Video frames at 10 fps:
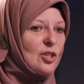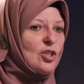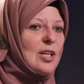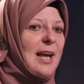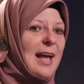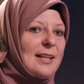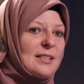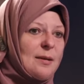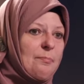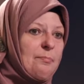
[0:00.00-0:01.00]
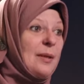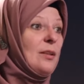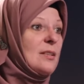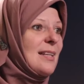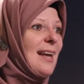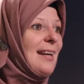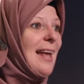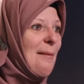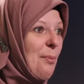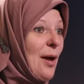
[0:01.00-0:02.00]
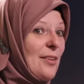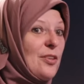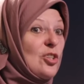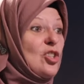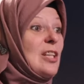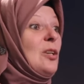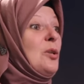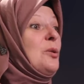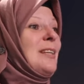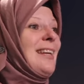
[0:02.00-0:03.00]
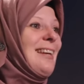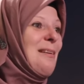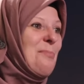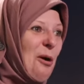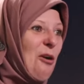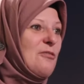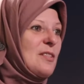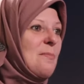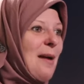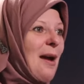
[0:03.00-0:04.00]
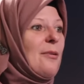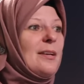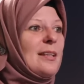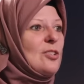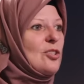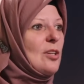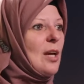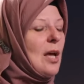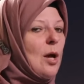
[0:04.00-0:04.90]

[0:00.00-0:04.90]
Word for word: She had built an empire that she could keep after marriage. Mm.